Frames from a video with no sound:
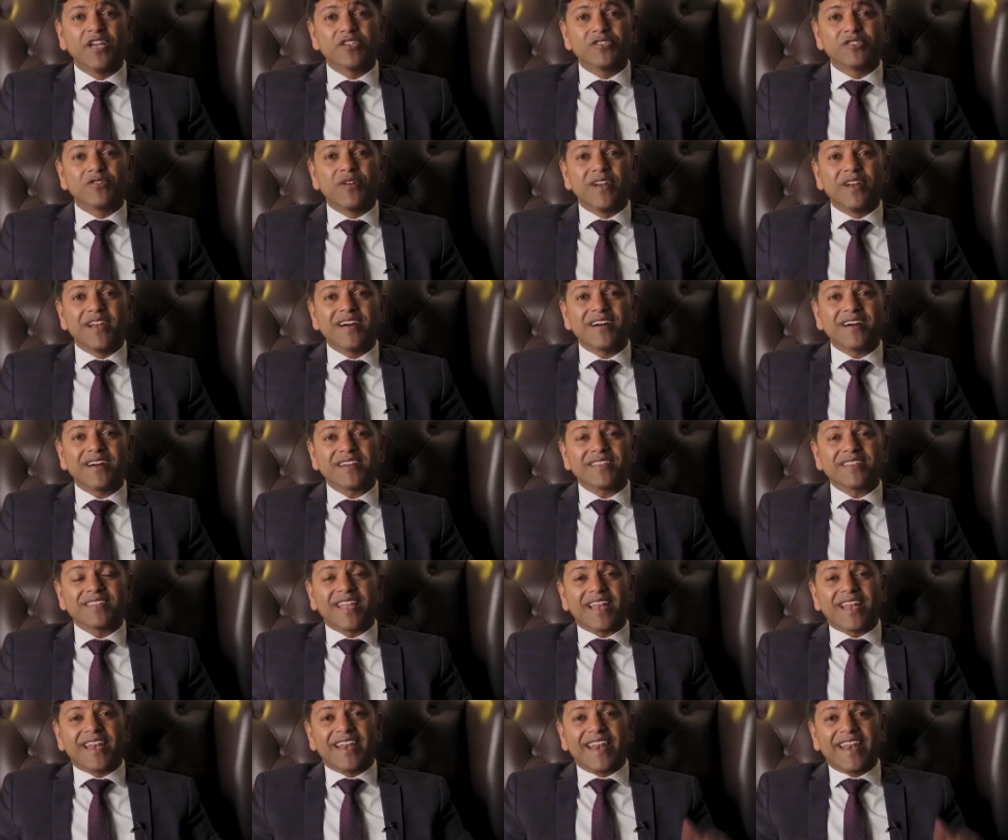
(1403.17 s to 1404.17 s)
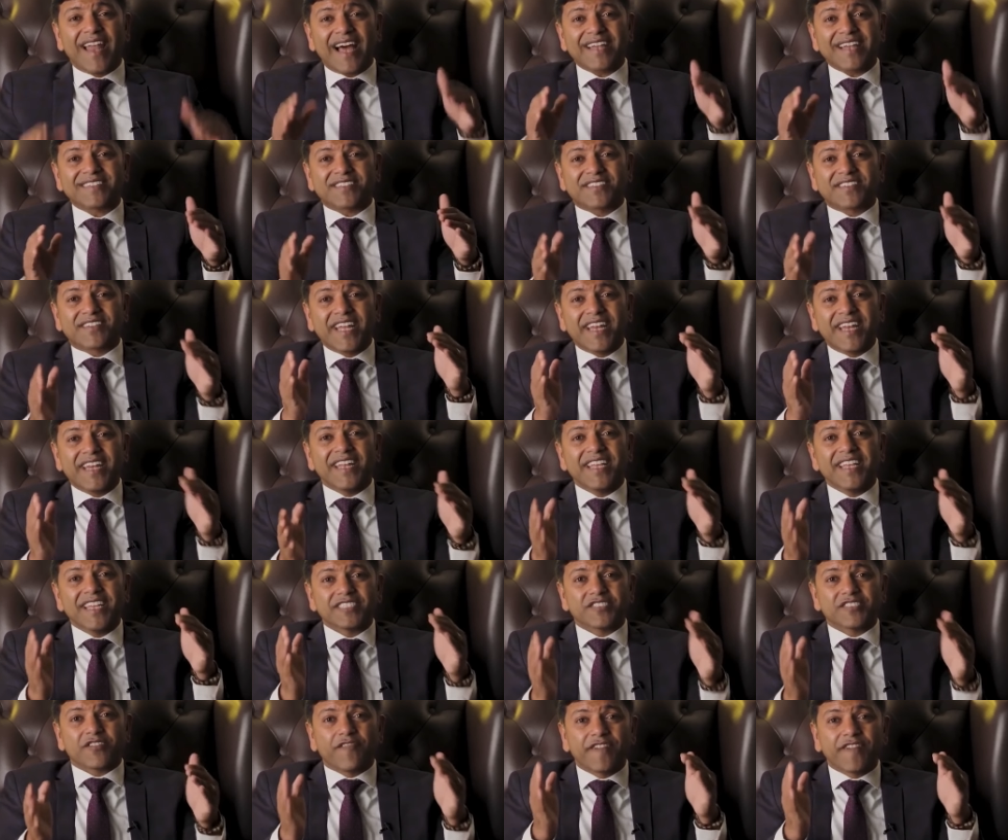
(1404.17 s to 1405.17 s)
to learn the last 10
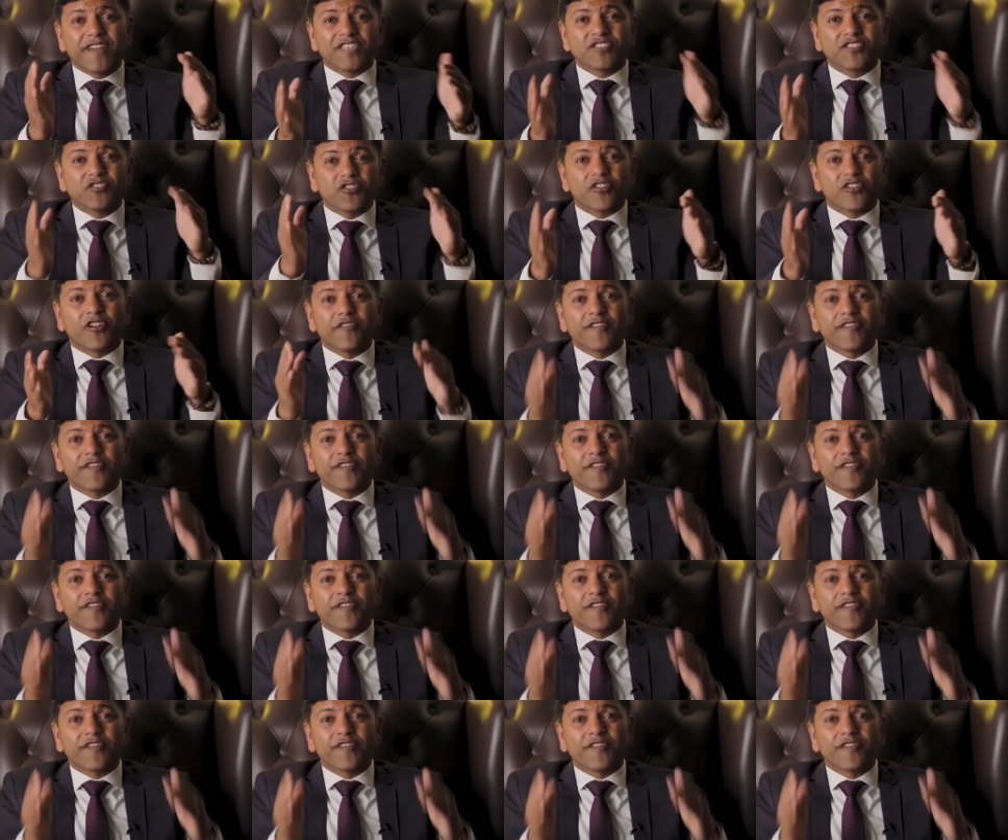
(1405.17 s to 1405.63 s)
years of history